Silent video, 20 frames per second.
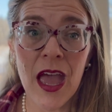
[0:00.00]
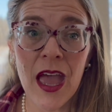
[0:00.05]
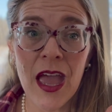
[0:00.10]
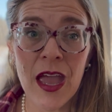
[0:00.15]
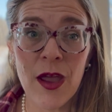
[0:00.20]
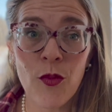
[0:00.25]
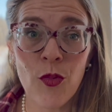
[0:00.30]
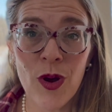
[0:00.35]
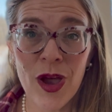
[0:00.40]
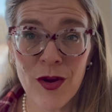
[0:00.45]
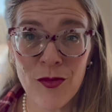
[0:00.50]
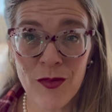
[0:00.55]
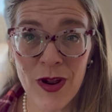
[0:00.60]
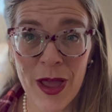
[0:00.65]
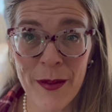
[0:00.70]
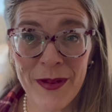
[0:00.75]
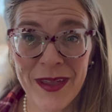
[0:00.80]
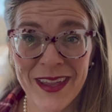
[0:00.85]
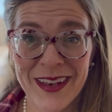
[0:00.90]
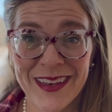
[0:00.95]
a wet
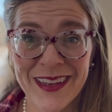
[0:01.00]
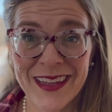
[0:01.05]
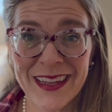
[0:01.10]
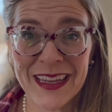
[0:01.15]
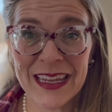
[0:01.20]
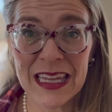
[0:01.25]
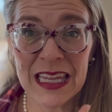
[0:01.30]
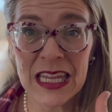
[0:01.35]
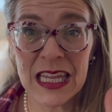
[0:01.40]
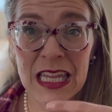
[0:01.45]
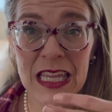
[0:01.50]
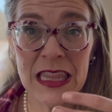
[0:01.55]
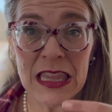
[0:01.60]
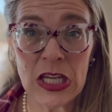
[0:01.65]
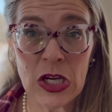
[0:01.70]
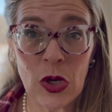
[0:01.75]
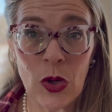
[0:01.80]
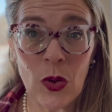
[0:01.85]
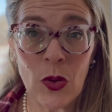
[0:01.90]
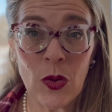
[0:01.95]
rabbit in the
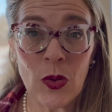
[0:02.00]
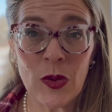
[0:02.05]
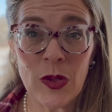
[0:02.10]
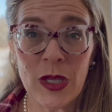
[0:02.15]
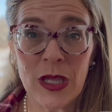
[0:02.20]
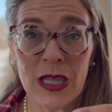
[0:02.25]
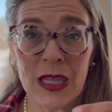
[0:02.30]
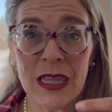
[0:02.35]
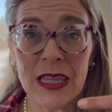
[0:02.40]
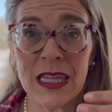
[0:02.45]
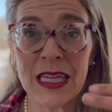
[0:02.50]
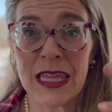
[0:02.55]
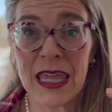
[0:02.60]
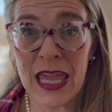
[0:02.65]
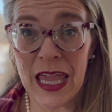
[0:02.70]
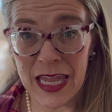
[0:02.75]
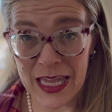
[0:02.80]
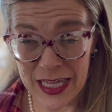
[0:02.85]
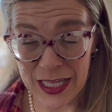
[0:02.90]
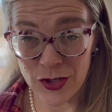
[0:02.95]
cold that
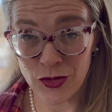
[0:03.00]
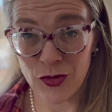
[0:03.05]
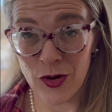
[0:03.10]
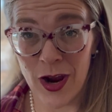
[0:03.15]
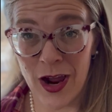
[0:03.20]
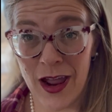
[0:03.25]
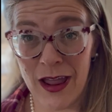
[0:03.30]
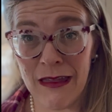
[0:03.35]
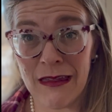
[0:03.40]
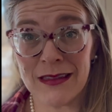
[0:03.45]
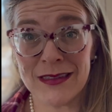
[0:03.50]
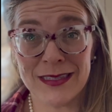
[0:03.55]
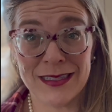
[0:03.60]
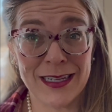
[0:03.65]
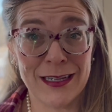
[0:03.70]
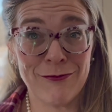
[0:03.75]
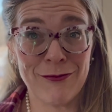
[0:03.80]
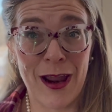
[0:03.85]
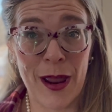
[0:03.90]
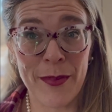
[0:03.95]
can't get dry is a
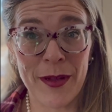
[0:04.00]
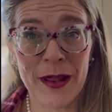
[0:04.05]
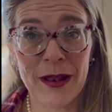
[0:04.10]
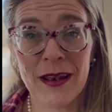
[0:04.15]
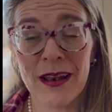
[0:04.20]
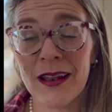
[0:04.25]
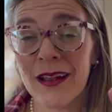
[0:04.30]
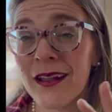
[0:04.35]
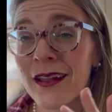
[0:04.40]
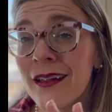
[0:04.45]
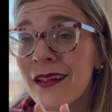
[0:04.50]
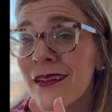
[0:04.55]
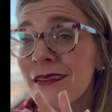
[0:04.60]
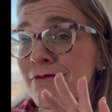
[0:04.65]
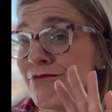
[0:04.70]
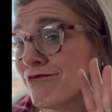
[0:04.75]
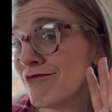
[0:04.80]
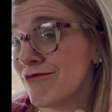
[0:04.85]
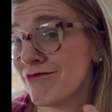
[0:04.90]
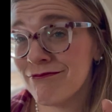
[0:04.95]
dead rabbit.
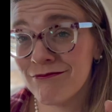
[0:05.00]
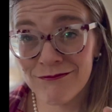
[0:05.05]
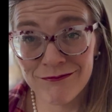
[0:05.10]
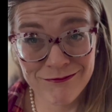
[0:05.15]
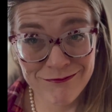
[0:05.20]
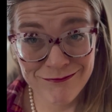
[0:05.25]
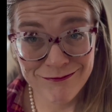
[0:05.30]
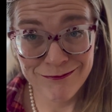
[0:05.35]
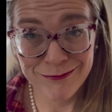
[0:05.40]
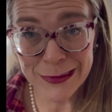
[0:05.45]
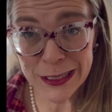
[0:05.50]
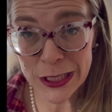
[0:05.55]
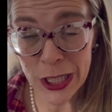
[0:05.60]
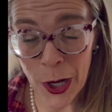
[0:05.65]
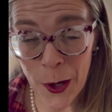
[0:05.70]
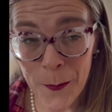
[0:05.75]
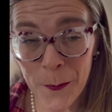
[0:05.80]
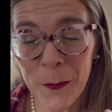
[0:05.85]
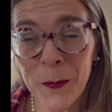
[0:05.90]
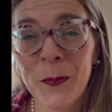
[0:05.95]

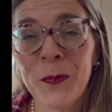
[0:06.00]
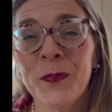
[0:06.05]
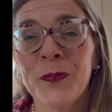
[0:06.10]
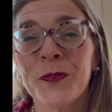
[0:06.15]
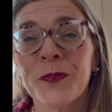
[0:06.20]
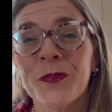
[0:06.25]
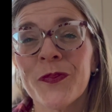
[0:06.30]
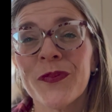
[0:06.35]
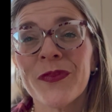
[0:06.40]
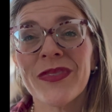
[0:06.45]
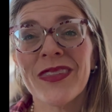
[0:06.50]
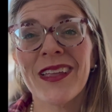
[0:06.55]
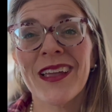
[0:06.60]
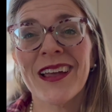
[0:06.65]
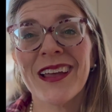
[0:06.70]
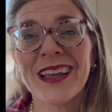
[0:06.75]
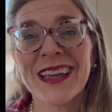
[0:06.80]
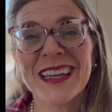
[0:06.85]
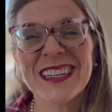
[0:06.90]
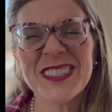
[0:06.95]
So,
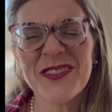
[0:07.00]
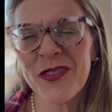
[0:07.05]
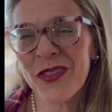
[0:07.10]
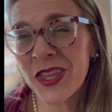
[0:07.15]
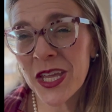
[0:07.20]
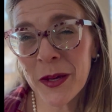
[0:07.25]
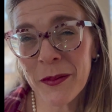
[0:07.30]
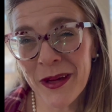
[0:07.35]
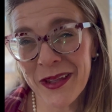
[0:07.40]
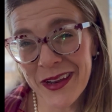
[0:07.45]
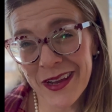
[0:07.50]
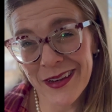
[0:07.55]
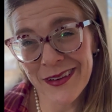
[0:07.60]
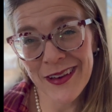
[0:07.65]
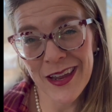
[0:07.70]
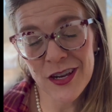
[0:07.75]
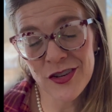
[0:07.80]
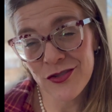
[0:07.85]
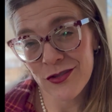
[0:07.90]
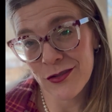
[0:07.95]
because if you think about it, in
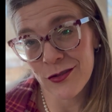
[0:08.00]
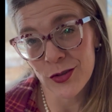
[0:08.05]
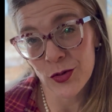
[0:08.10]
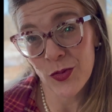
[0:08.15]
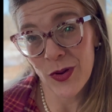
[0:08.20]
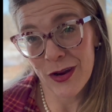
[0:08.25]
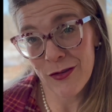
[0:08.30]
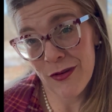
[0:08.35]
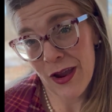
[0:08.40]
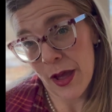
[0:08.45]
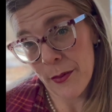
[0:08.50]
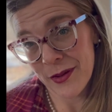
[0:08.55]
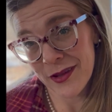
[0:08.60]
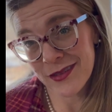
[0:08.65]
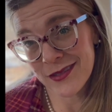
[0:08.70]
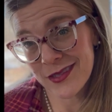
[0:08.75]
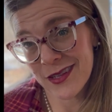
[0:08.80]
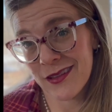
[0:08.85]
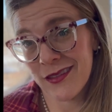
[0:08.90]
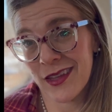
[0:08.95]
nature there's wet
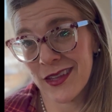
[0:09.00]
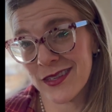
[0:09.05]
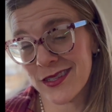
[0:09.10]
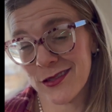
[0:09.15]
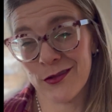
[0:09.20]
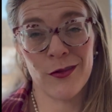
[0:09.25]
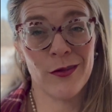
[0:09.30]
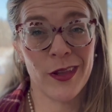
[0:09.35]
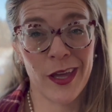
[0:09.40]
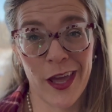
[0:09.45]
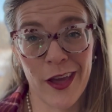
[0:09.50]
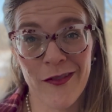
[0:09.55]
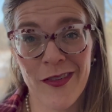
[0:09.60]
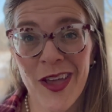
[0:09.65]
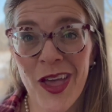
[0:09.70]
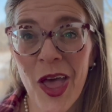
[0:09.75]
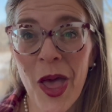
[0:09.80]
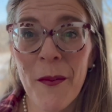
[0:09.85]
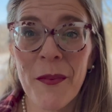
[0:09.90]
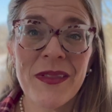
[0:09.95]
rabbits and they still live,
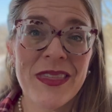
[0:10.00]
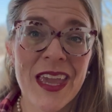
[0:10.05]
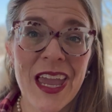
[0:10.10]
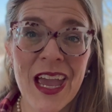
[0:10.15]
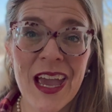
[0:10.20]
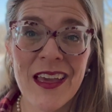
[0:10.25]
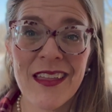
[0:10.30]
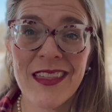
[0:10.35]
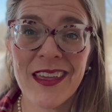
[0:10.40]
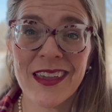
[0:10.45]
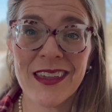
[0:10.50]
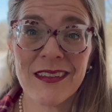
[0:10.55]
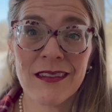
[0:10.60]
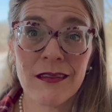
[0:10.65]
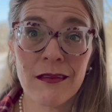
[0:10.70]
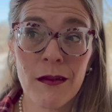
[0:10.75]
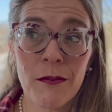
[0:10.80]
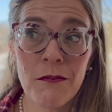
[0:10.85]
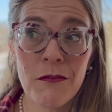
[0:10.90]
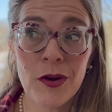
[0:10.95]
but they ha- like
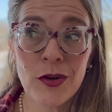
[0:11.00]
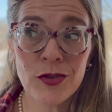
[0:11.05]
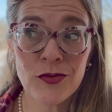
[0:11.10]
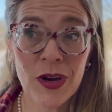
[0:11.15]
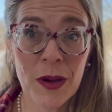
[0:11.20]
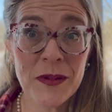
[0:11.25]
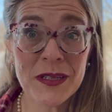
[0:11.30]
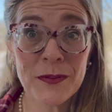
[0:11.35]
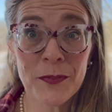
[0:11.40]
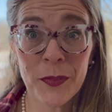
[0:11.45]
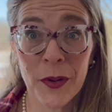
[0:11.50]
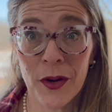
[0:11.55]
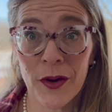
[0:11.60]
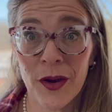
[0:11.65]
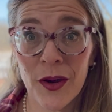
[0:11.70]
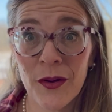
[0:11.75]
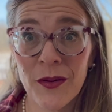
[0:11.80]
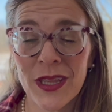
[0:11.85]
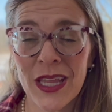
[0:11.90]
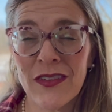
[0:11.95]
most rabbits
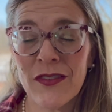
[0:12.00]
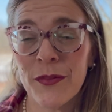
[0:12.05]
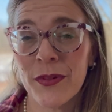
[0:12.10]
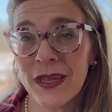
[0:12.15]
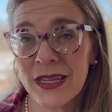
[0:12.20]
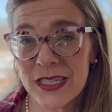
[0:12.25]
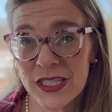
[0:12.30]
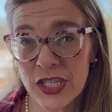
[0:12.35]
burrow and they have a place